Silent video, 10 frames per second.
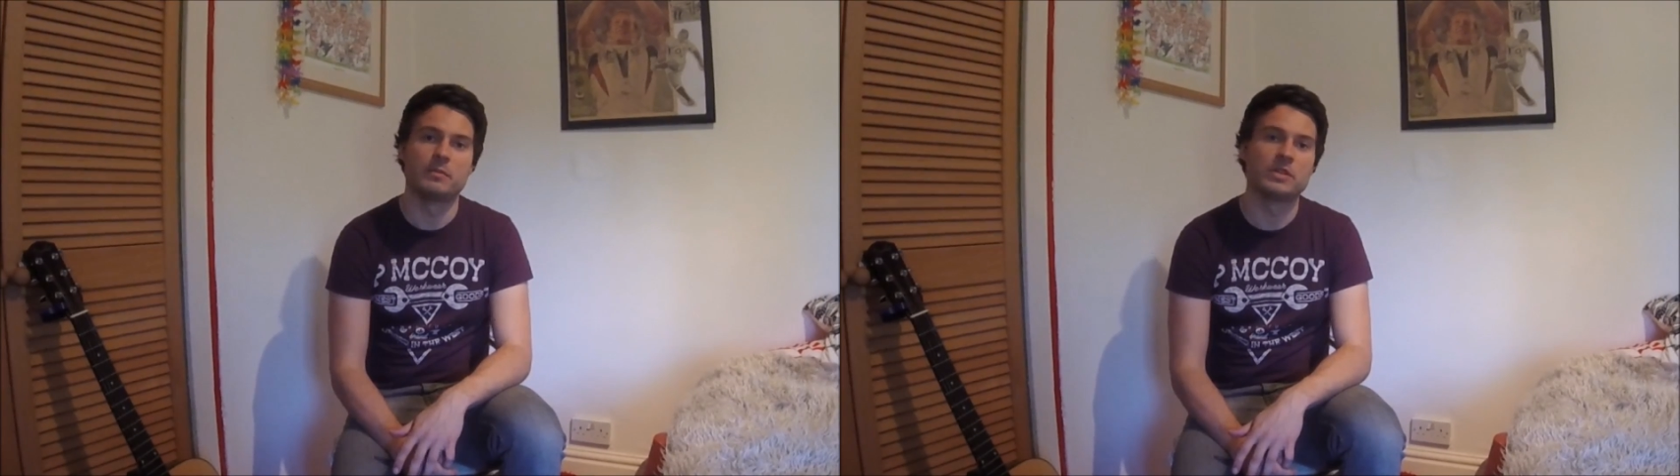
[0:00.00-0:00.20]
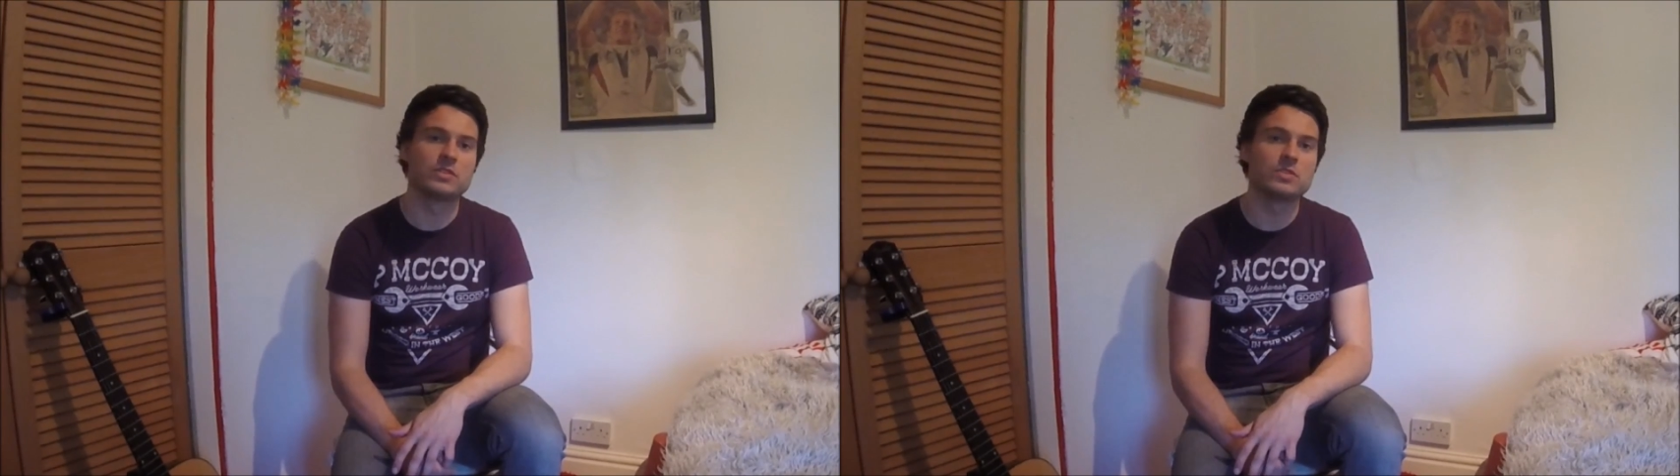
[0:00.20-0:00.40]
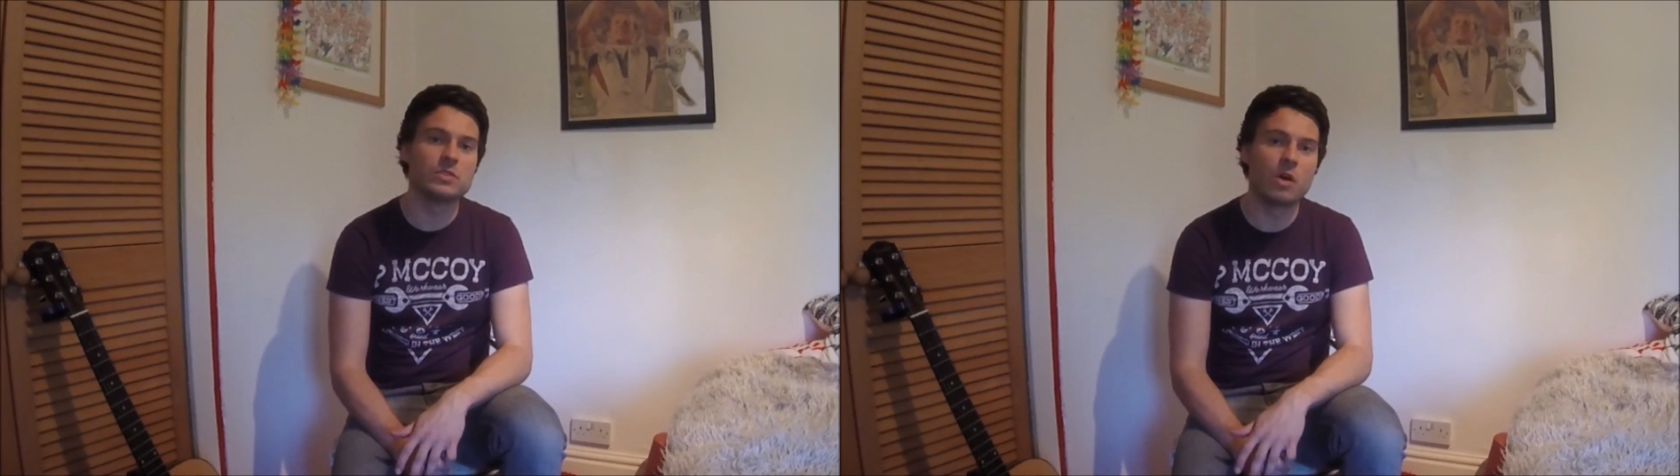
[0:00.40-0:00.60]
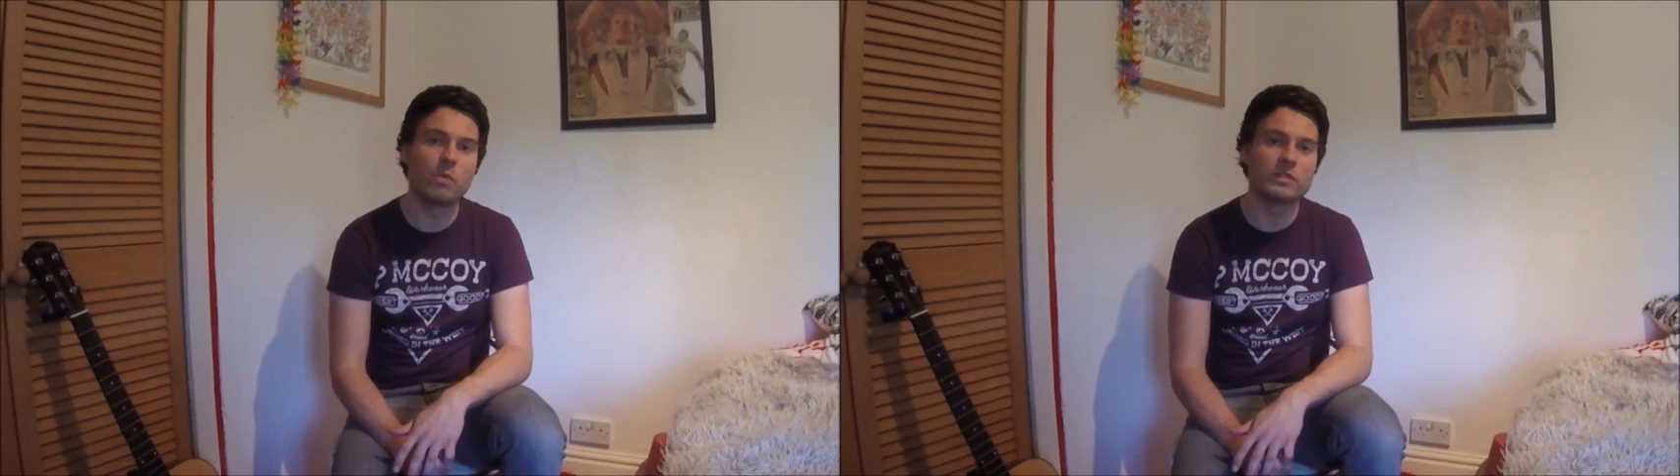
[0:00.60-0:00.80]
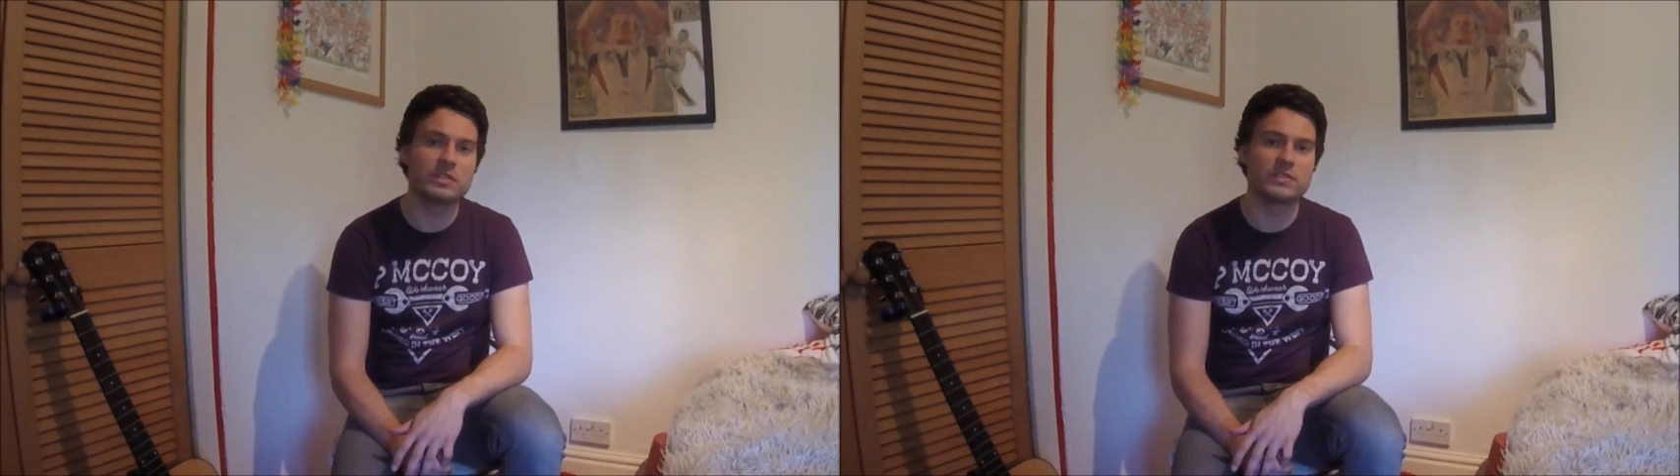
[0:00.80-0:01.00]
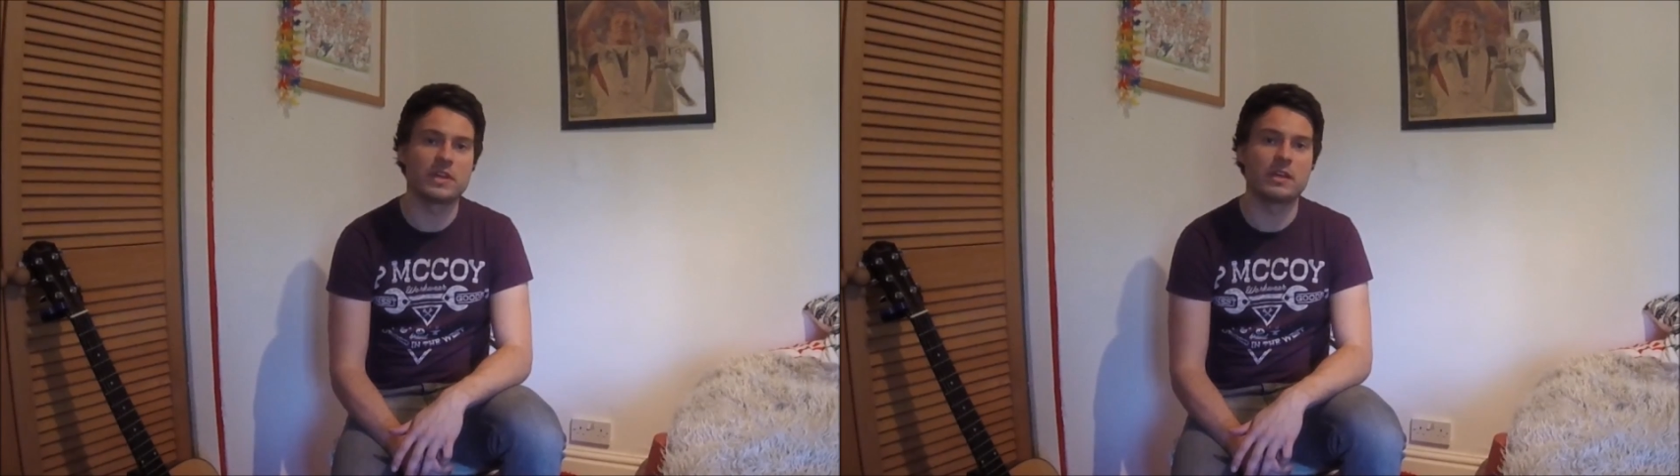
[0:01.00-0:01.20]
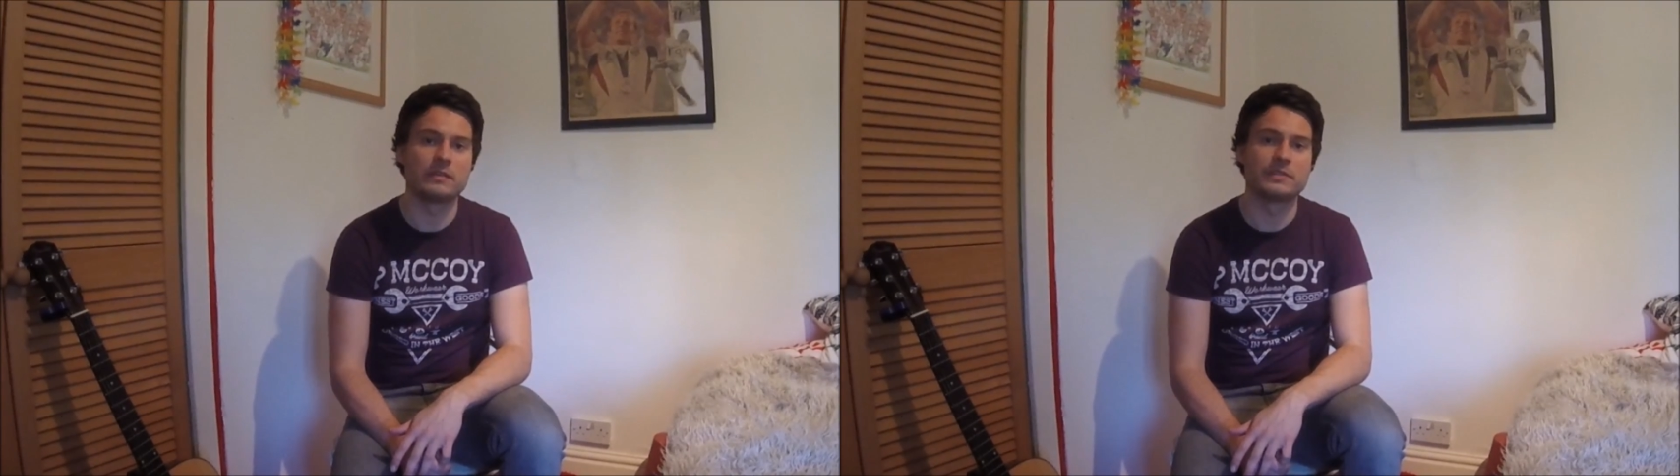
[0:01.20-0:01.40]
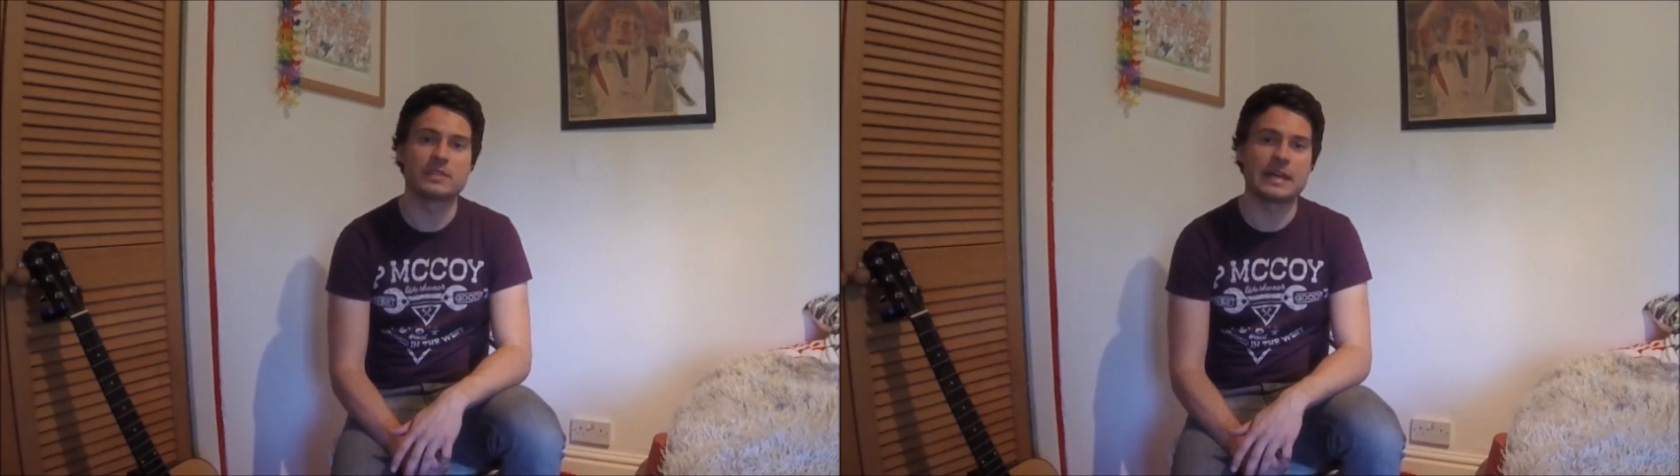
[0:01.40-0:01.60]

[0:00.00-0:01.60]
because no one deserves